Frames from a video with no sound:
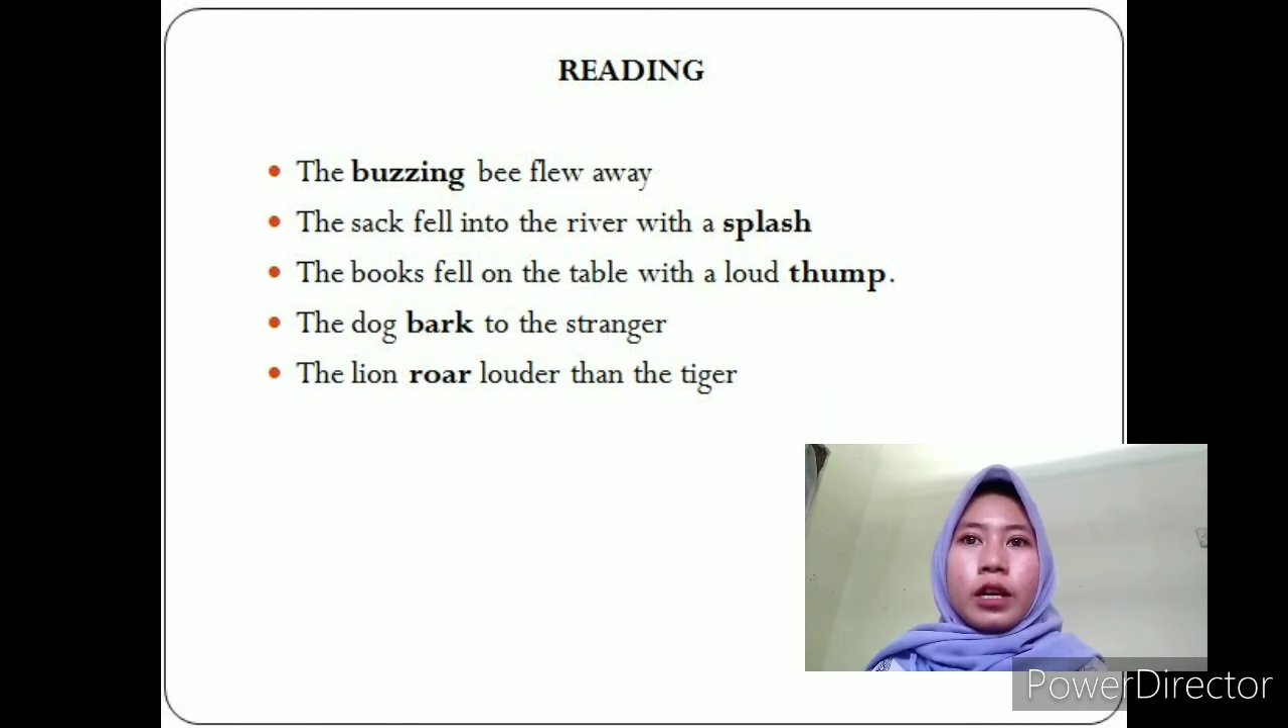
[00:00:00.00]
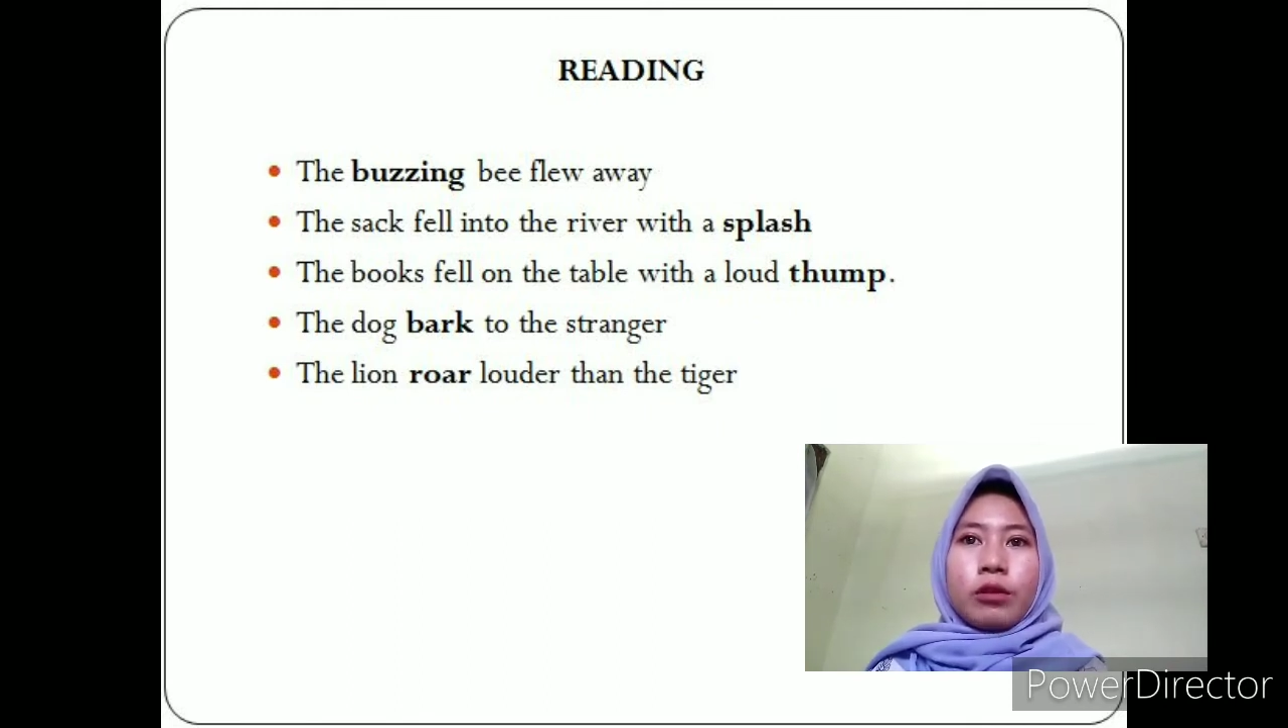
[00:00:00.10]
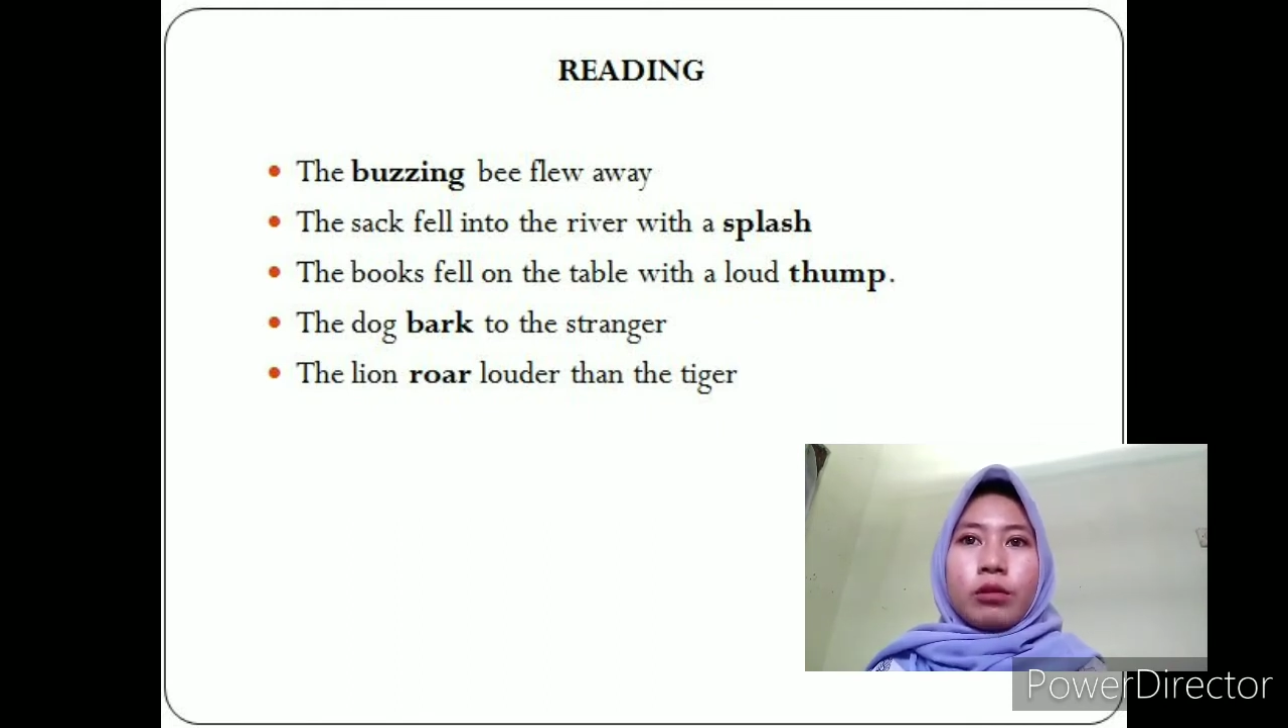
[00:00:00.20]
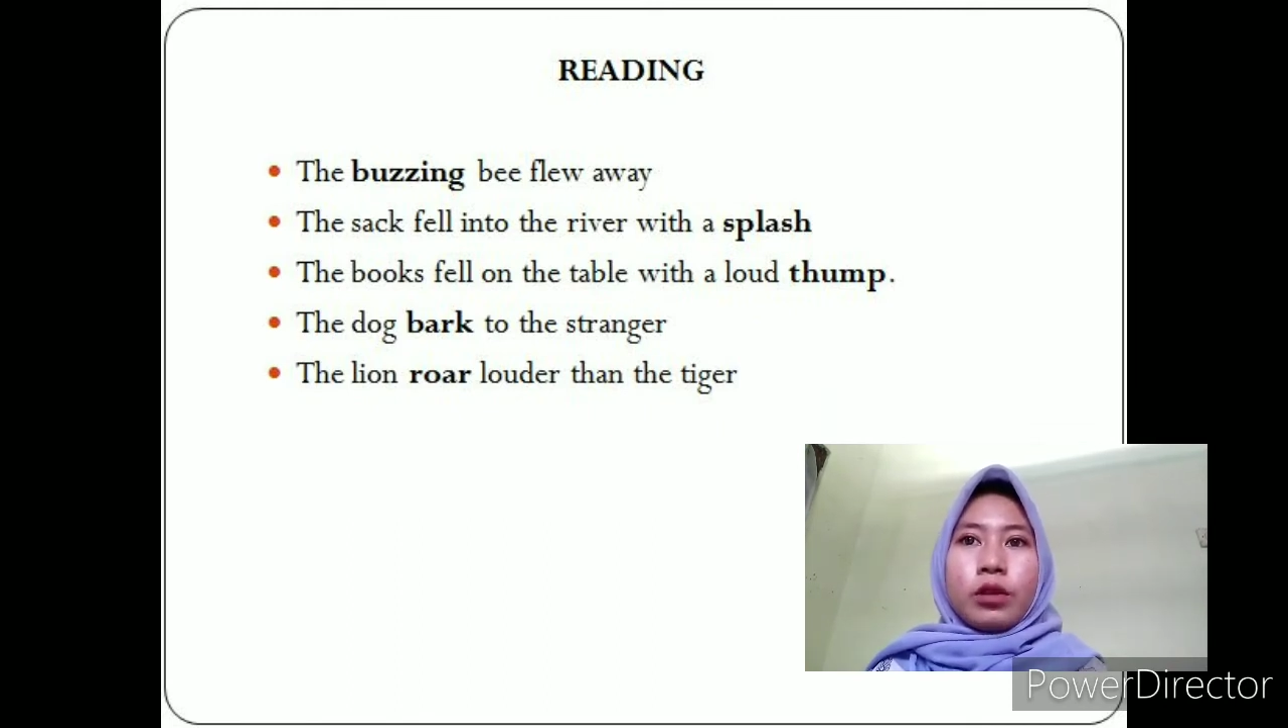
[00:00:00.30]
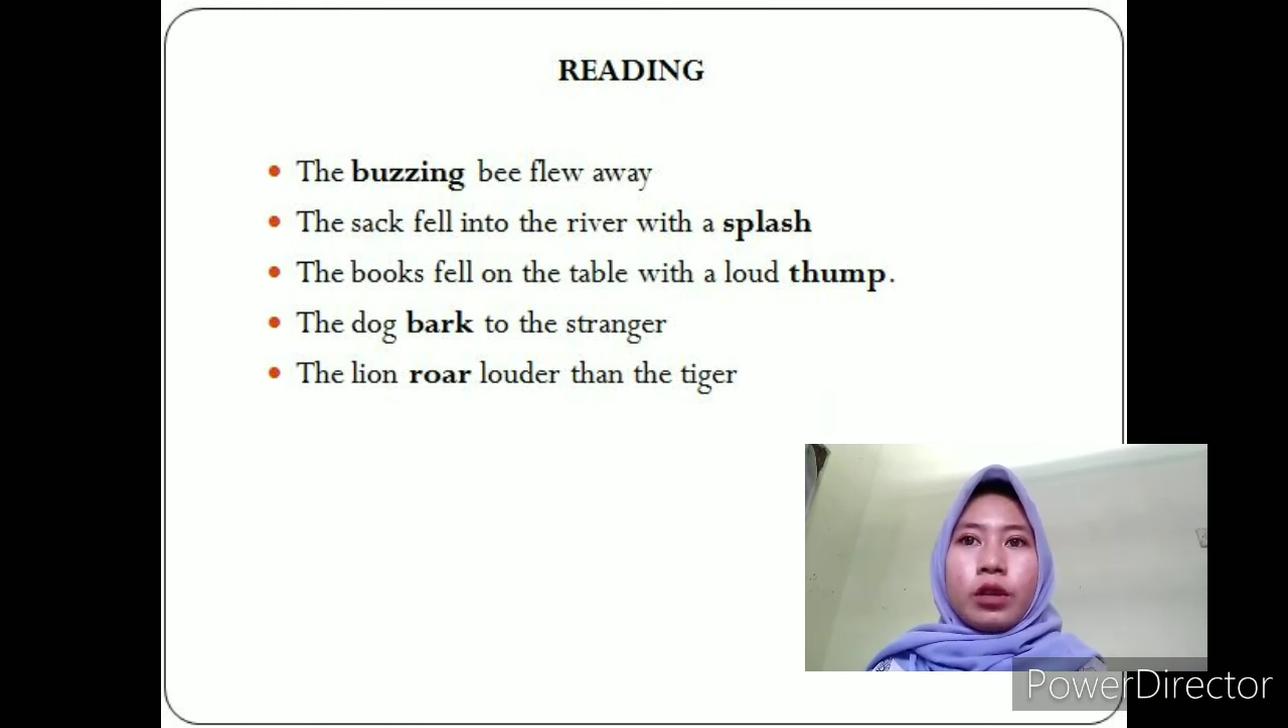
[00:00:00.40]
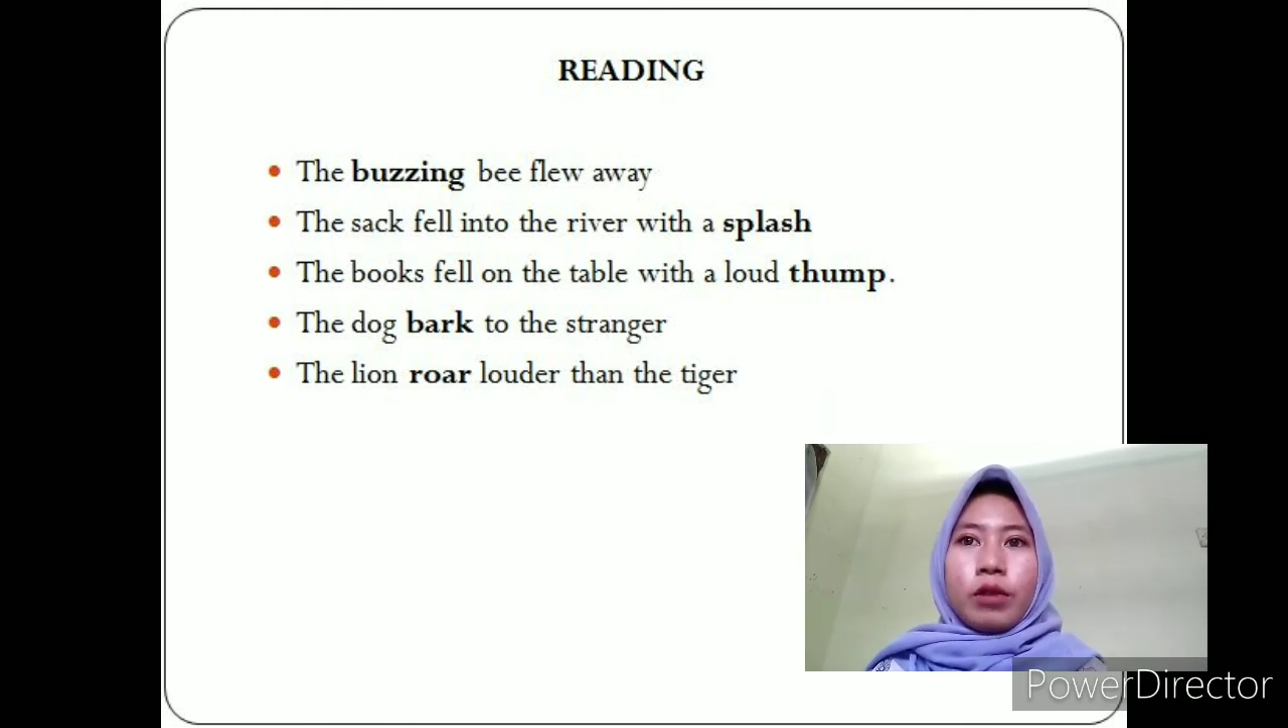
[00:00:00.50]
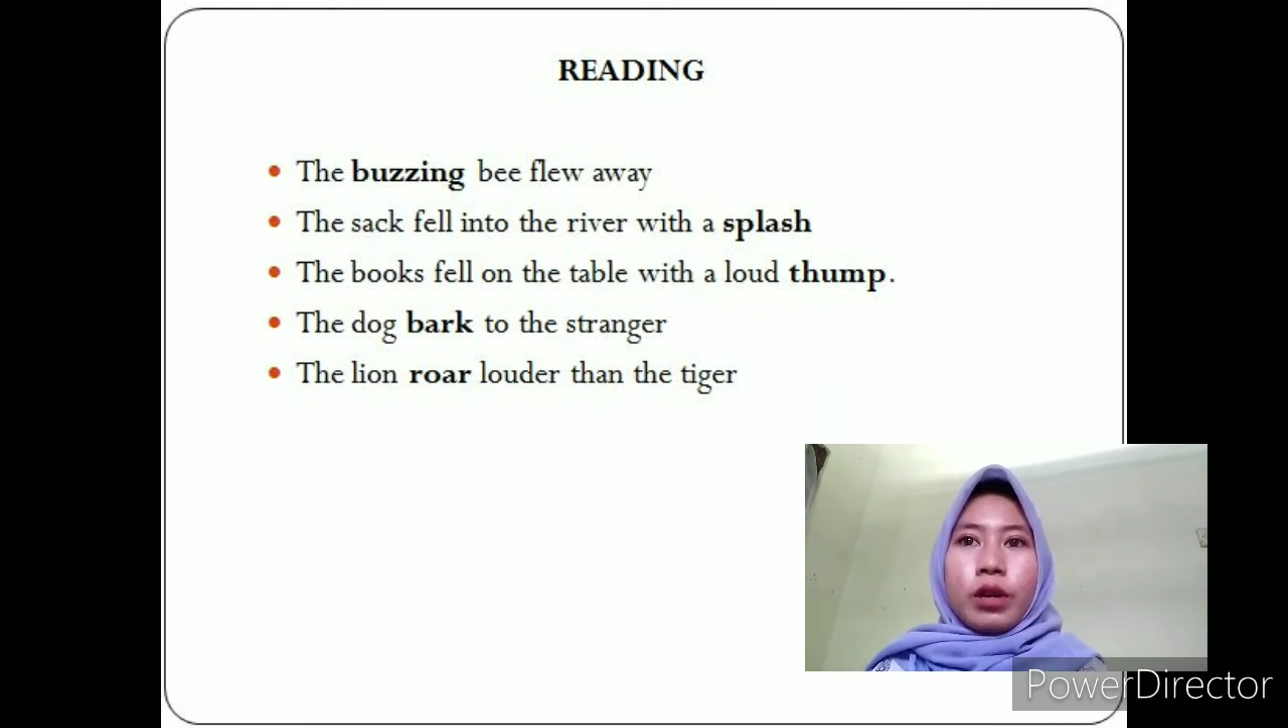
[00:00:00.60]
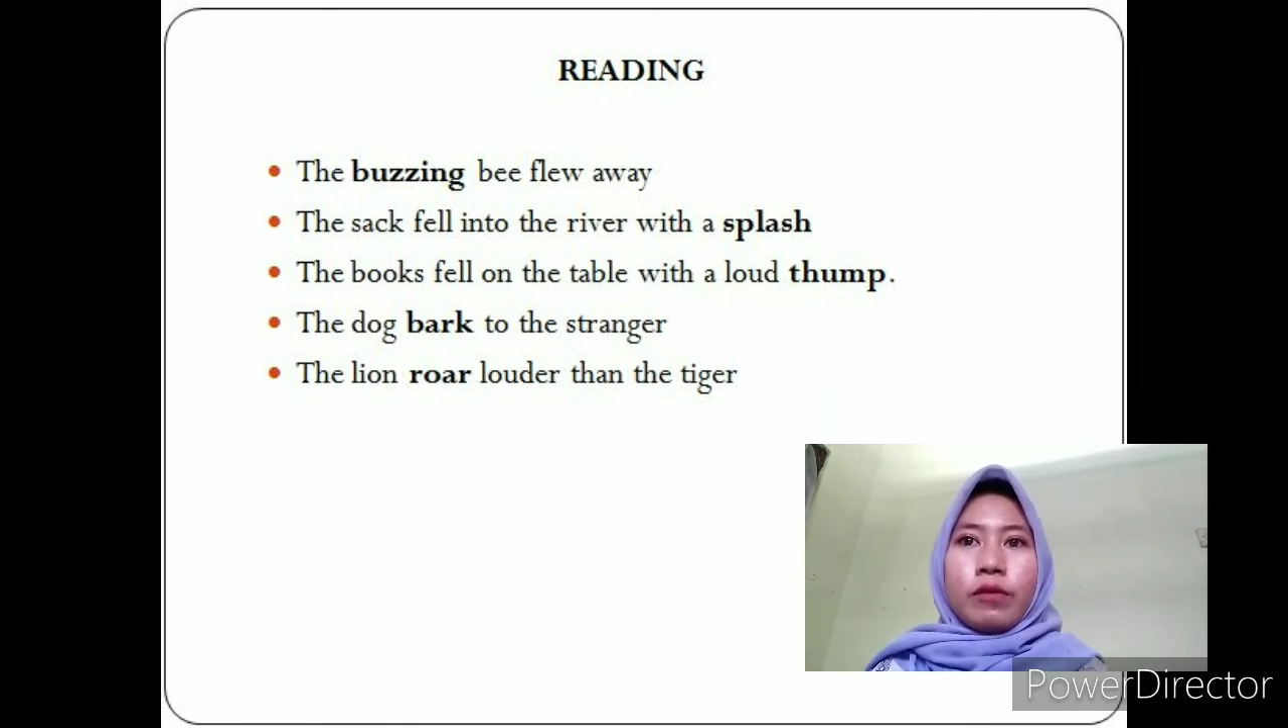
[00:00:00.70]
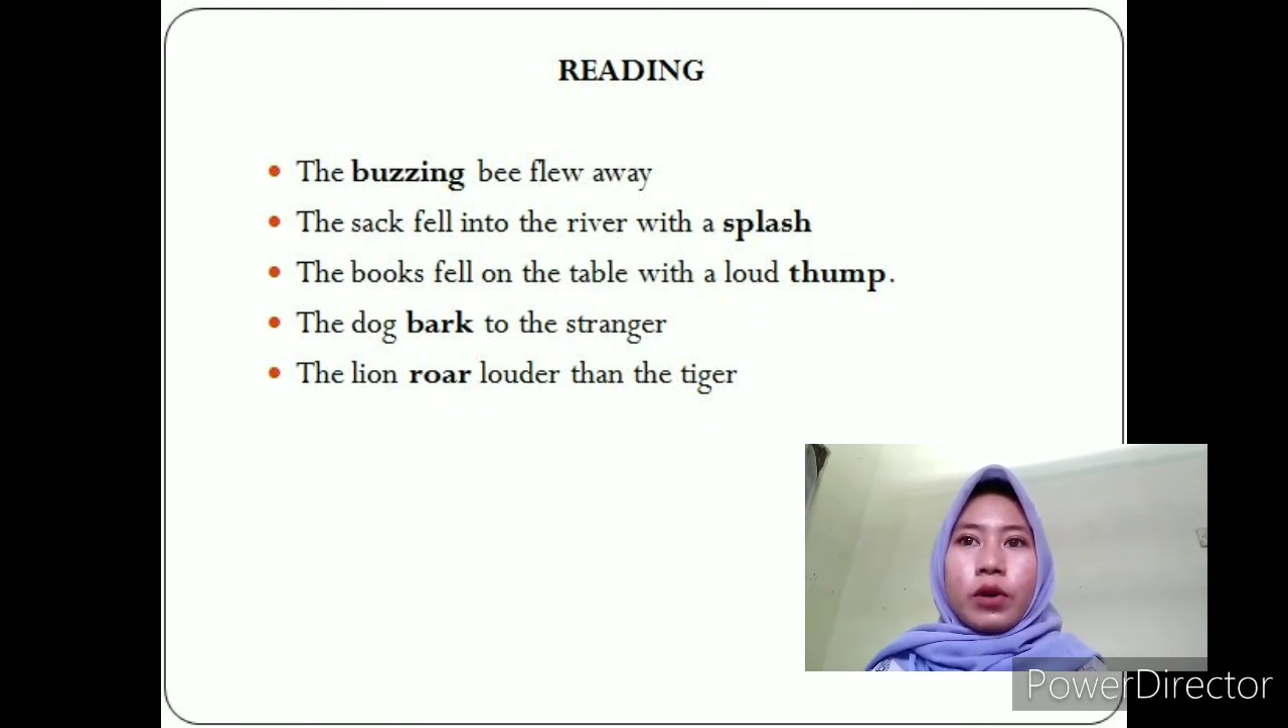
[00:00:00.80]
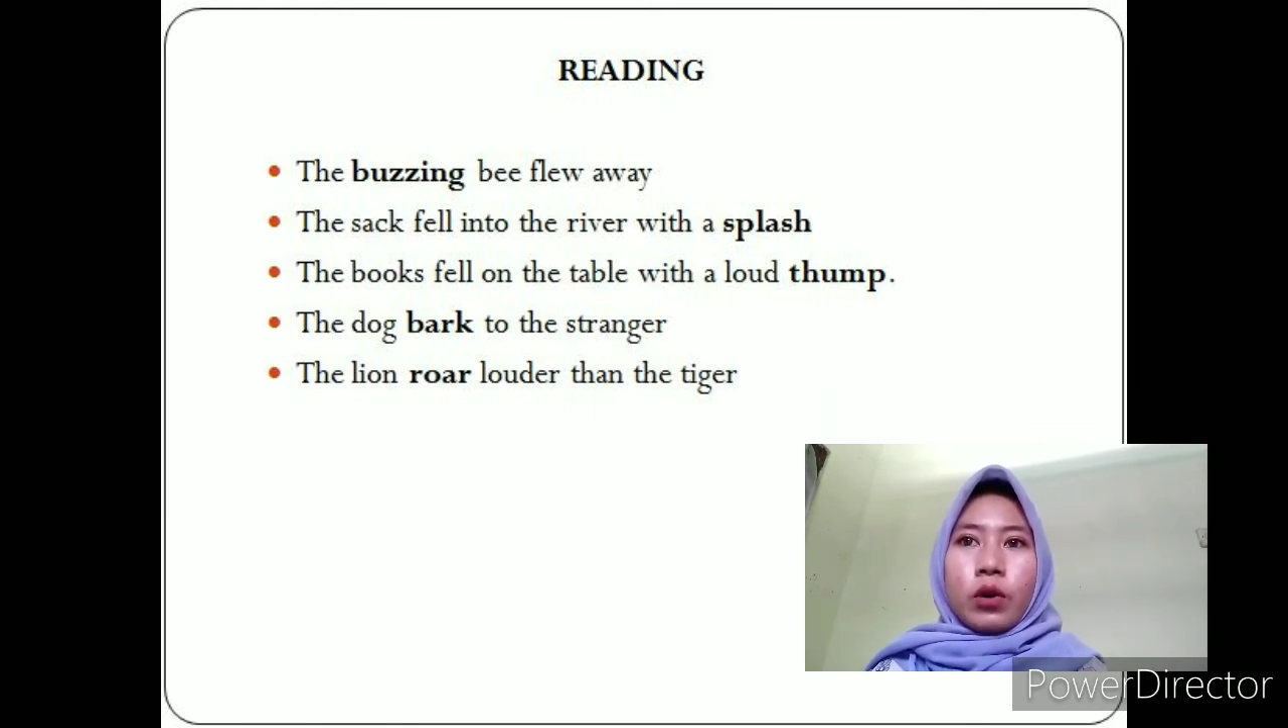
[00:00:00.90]
into the
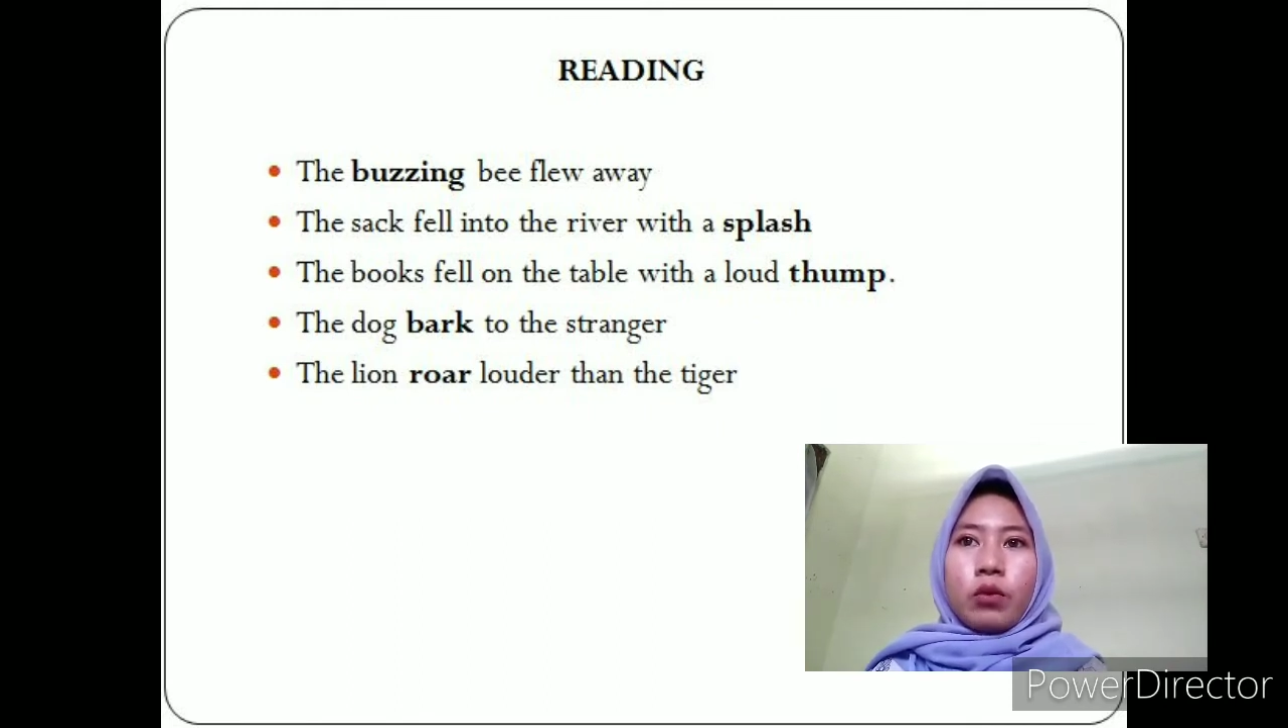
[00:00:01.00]
river